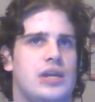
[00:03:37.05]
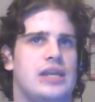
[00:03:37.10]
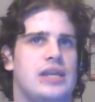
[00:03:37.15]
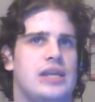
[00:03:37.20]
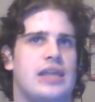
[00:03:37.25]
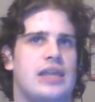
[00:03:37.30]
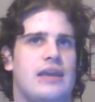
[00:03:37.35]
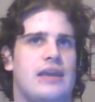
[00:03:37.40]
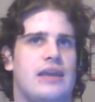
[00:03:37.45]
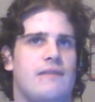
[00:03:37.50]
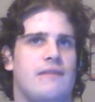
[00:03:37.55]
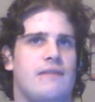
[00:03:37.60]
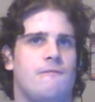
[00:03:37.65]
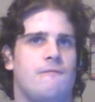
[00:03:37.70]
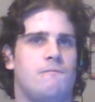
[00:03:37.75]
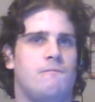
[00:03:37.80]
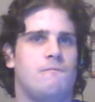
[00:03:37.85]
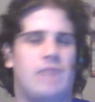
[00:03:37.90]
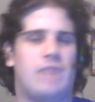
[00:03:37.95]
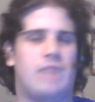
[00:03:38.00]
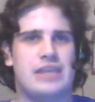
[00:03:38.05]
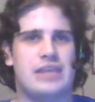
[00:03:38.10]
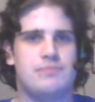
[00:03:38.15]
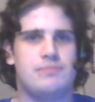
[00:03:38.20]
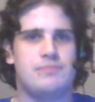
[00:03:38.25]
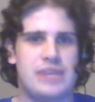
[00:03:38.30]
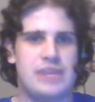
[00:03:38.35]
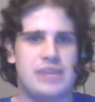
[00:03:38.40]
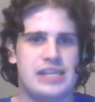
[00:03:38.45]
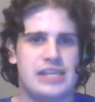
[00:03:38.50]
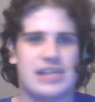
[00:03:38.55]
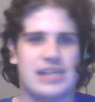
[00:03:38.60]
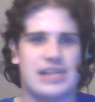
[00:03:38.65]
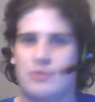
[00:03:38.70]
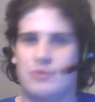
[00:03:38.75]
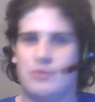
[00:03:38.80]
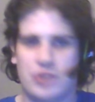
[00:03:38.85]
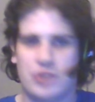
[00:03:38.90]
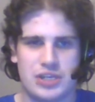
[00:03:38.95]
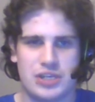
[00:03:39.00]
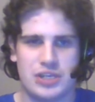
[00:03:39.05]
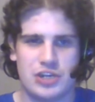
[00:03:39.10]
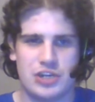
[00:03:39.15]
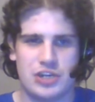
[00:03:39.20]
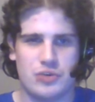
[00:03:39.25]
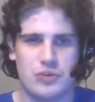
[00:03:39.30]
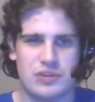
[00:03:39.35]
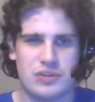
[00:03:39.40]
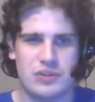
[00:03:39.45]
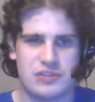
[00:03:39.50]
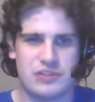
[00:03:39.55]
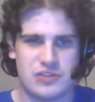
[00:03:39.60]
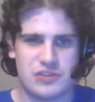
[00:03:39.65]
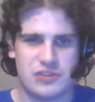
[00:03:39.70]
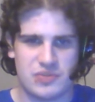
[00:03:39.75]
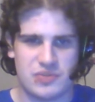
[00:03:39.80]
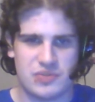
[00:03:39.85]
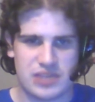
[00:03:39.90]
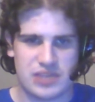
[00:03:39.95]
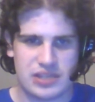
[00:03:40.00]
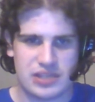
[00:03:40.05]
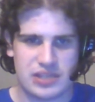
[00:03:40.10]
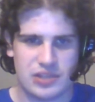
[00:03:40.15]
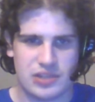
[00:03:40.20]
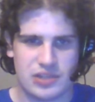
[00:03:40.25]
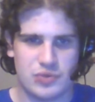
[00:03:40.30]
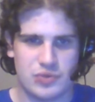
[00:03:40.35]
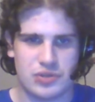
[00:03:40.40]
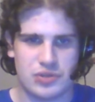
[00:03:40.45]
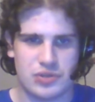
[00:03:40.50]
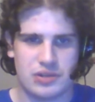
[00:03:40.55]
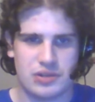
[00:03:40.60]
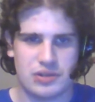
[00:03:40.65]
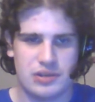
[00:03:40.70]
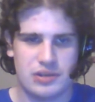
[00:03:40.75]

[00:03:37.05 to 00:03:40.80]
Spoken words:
that makes peace, I'm willing to do a two-state solution.